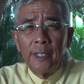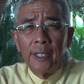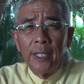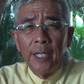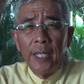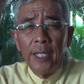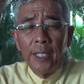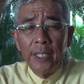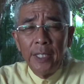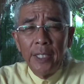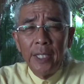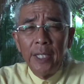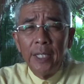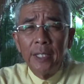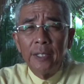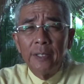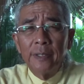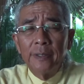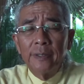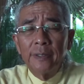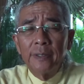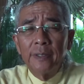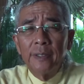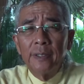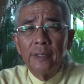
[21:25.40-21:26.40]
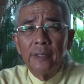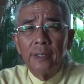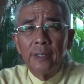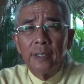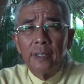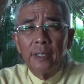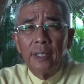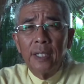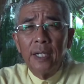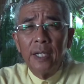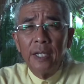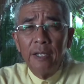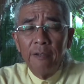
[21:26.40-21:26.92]
And yet,
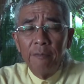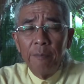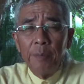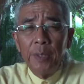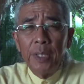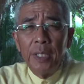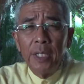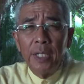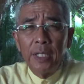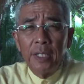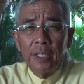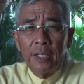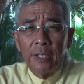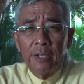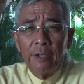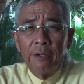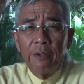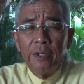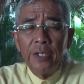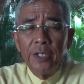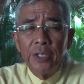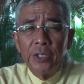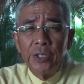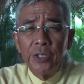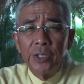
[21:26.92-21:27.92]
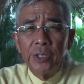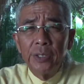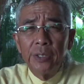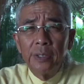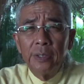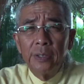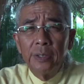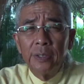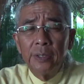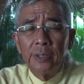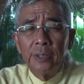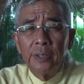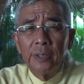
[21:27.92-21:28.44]
I have been encouraged
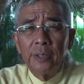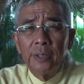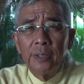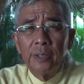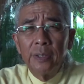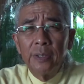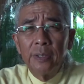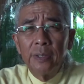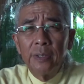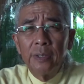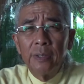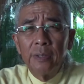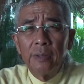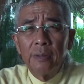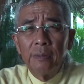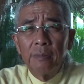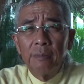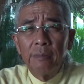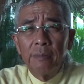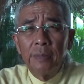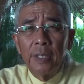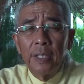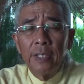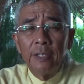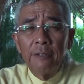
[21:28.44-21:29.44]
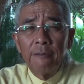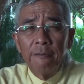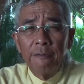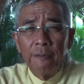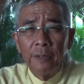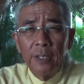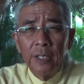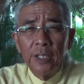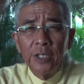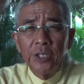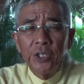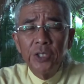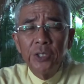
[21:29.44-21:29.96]
by the
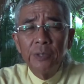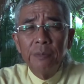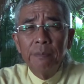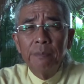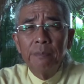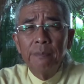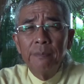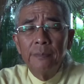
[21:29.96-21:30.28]
fellowship,